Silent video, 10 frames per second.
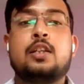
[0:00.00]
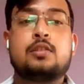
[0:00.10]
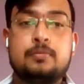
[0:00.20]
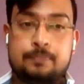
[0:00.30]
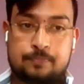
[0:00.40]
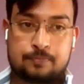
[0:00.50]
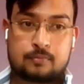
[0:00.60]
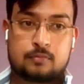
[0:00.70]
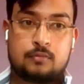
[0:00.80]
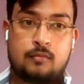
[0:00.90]
So
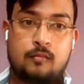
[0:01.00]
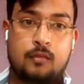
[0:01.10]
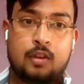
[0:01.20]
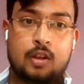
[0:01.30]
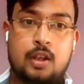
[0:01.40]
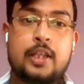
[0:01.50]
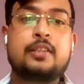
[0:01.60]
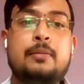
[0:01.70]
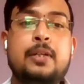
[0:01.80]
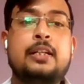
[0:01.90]

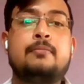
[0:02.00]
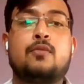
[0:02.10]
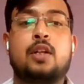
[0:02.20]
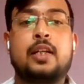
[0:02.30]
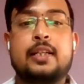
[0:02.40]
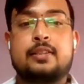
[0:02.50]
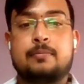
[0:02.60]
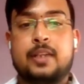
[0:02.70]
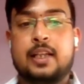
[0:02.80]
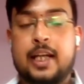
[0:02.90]
discriminative modeling is
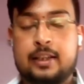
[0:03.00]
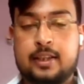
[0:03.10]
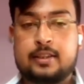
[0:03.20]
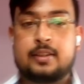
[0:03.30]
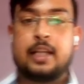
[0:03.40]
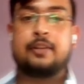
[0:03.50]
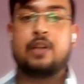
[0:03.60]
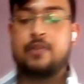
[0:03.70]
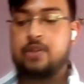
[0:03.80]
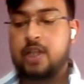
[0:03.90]
something like this. Like
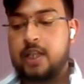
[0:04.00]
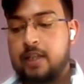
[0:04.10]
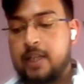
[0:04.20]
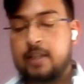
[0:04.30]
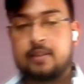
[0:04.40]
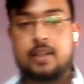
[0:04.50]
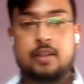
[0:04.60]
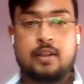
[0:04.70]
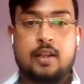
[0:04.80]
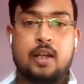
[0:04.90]
we have a training data set,
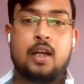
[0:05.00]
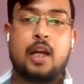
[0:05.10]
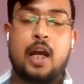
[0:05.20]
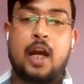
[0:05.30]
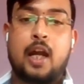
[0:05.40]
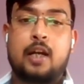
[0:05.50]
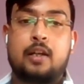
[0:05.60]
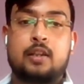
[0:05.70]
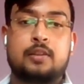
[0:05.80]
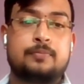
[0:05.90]

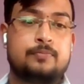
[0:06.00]
and